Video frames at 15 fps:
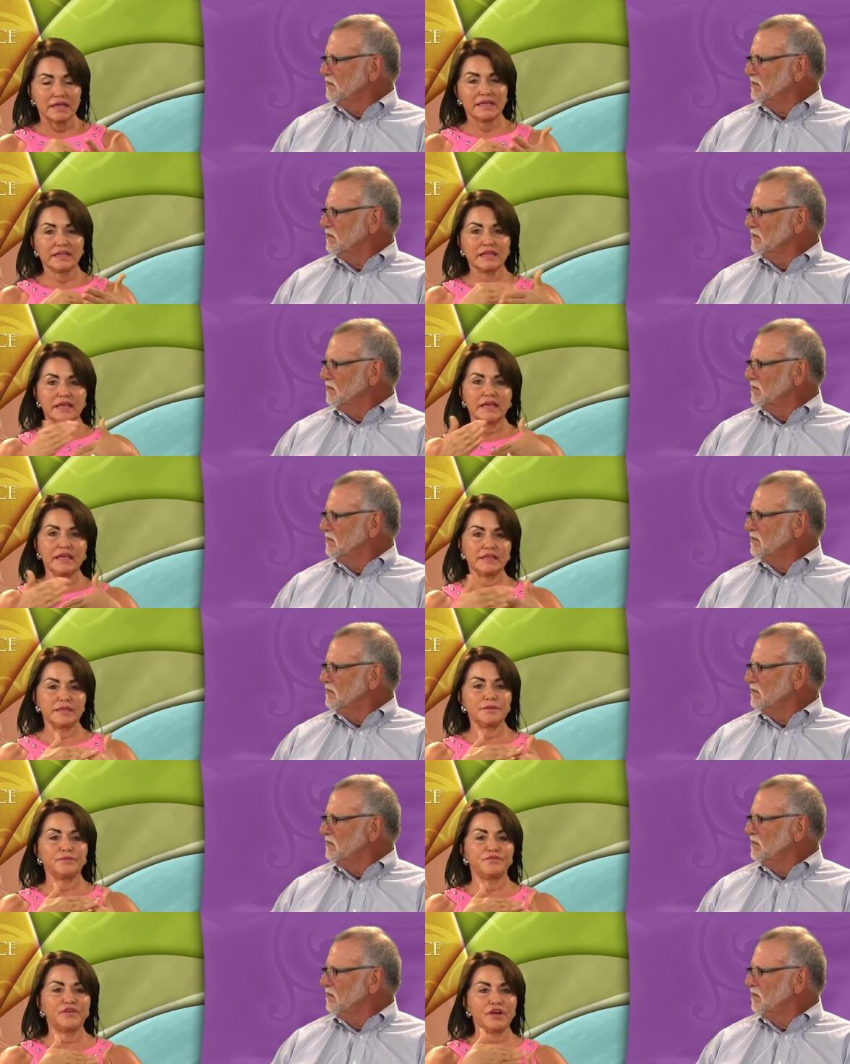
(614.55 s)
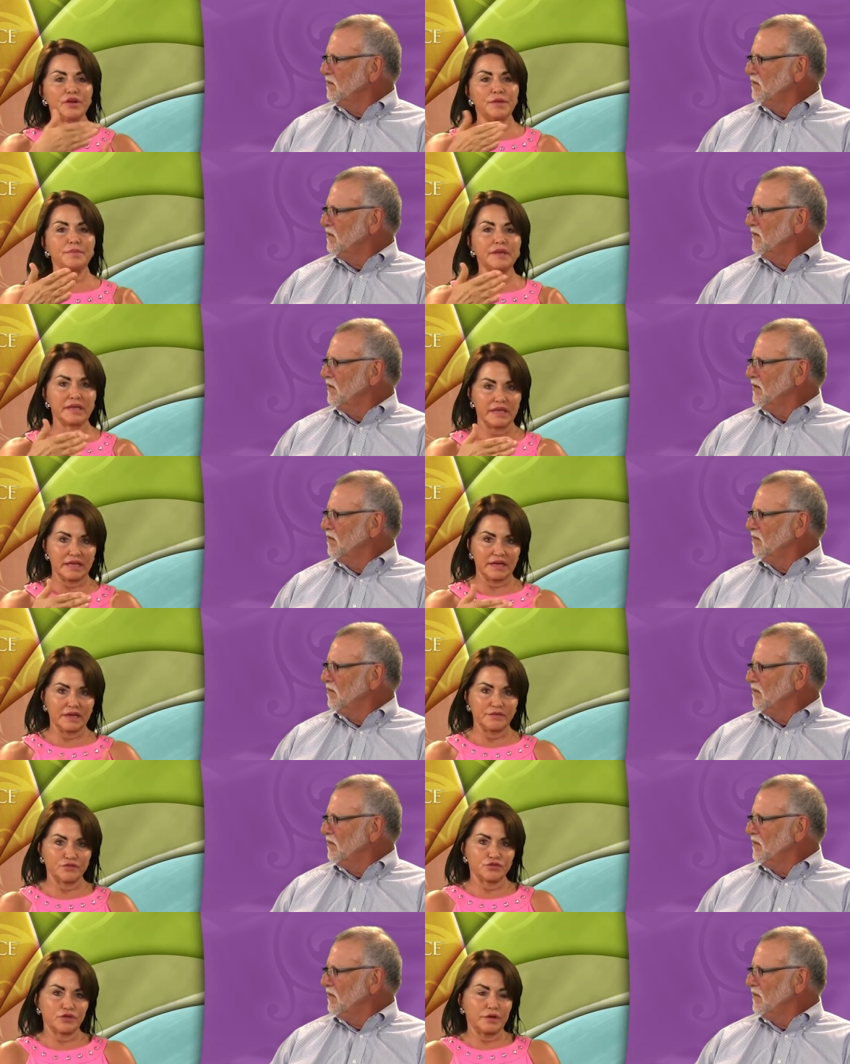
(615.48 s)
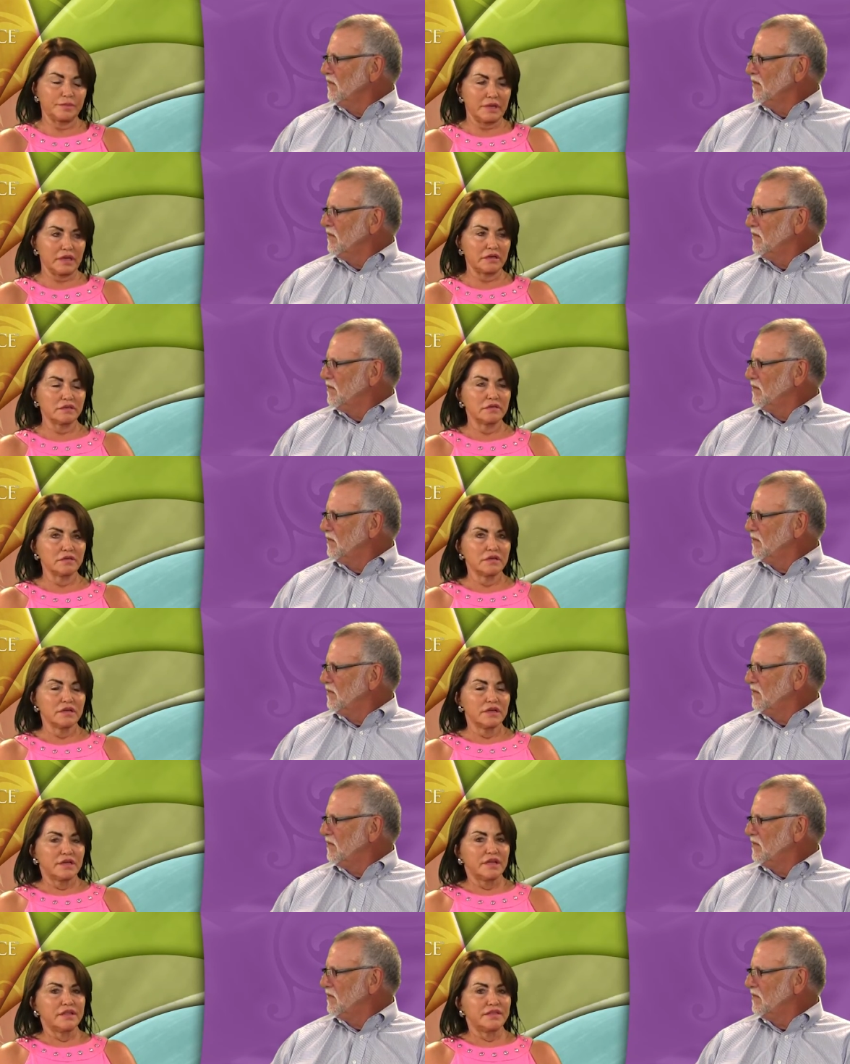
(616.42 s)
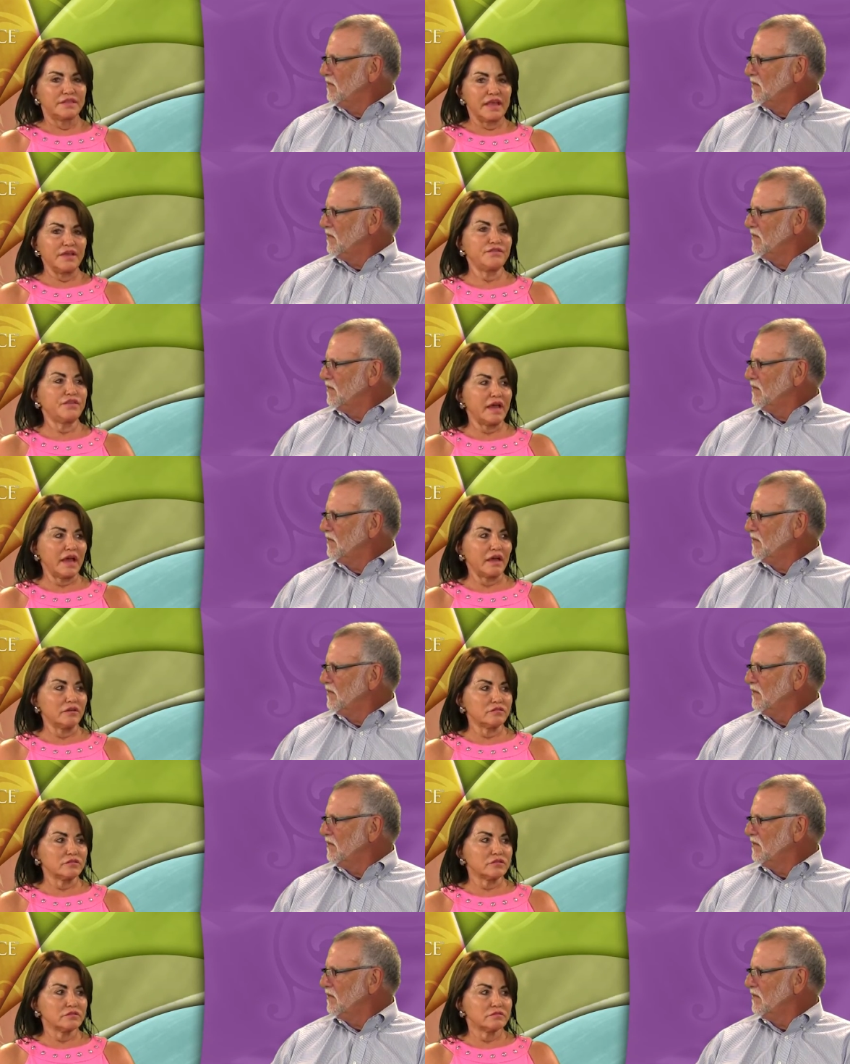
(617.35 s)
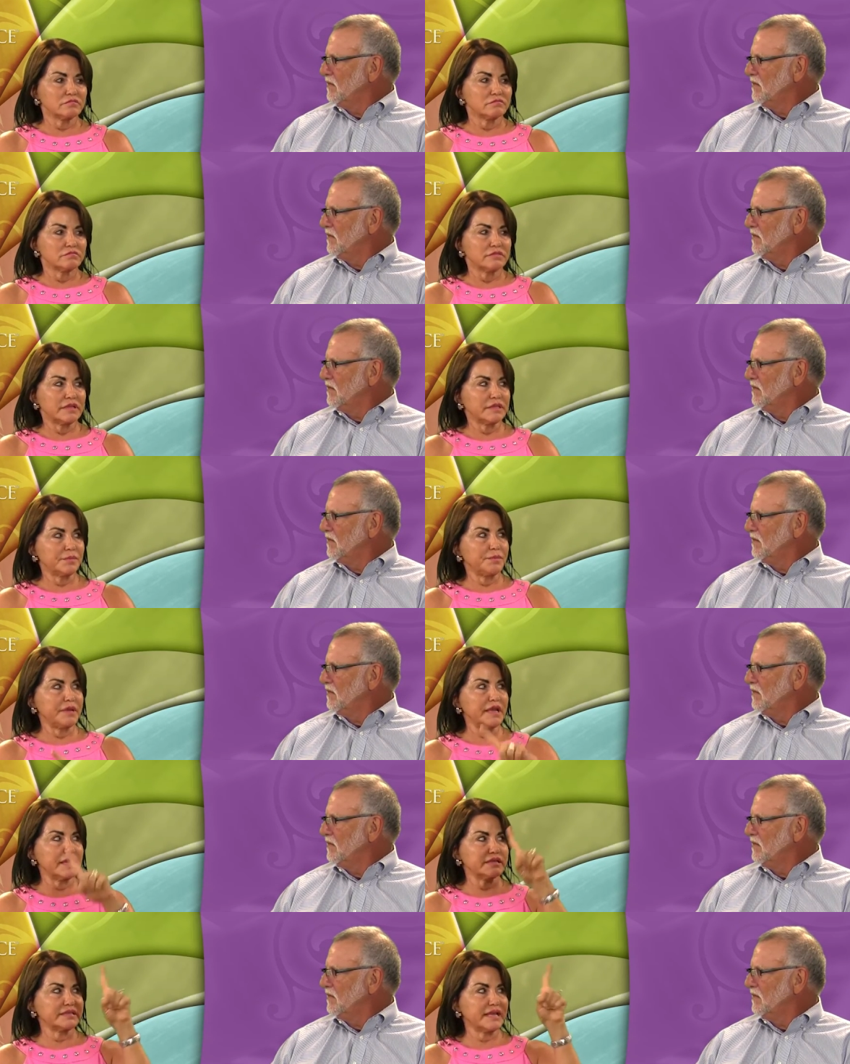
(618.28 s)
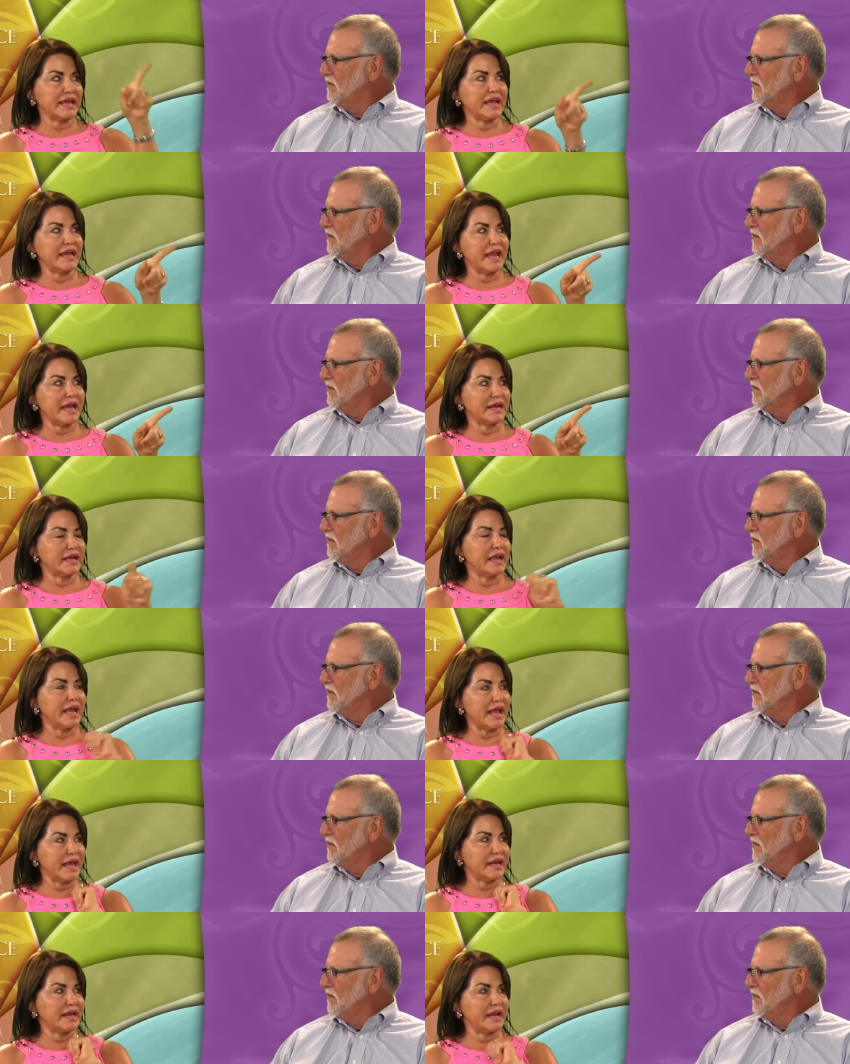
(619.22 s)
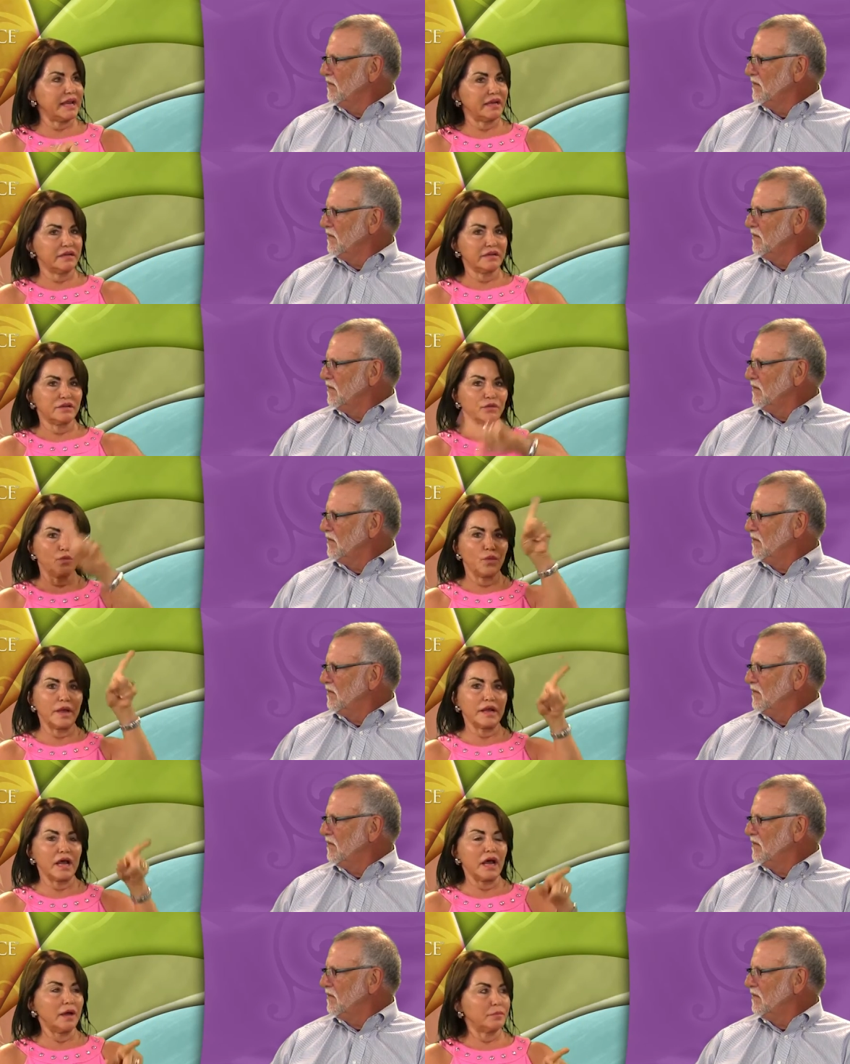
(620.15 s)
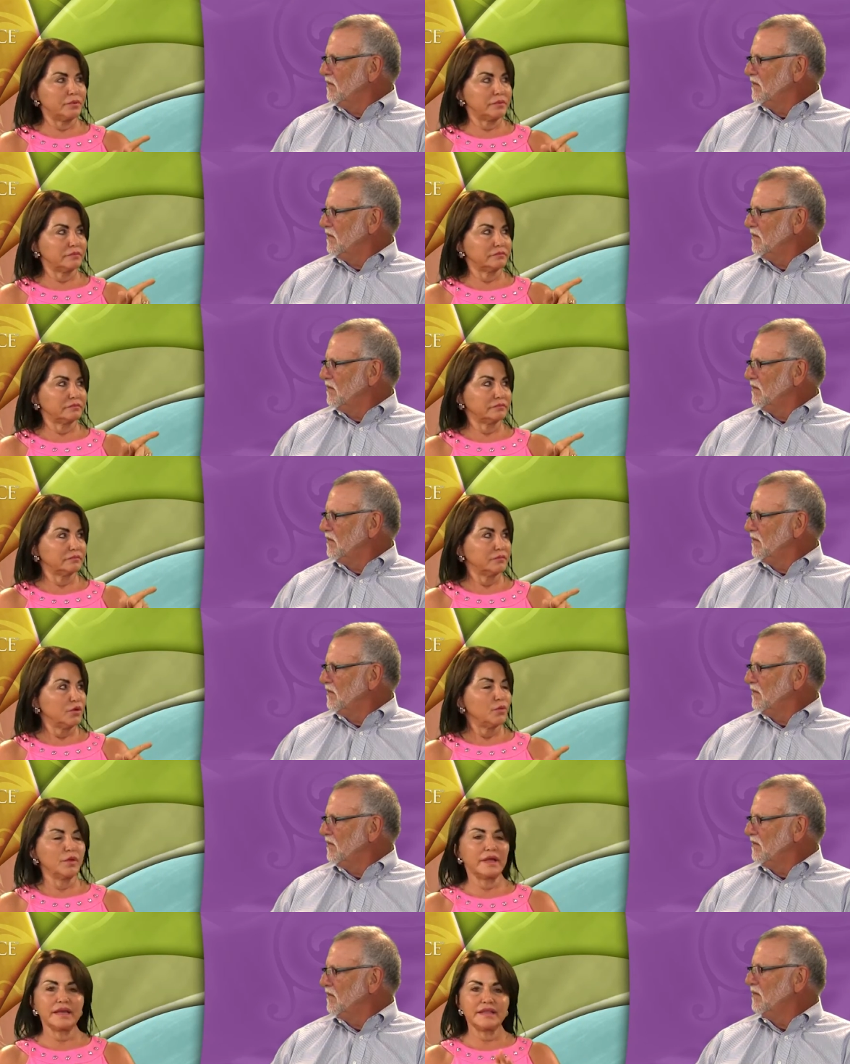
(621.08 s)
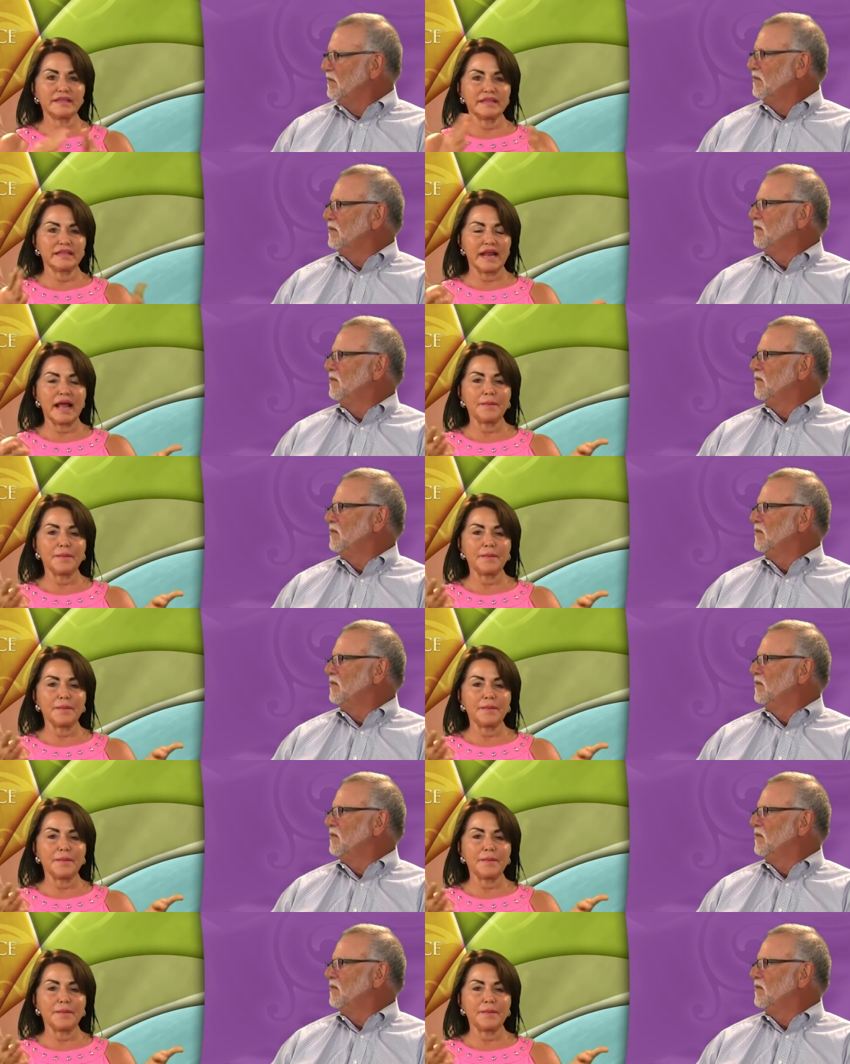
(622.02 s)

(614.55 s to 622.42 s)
Speaker 1: In the in the very beginning of treatment, they found that the P S A had a, had a went up. Well, anything that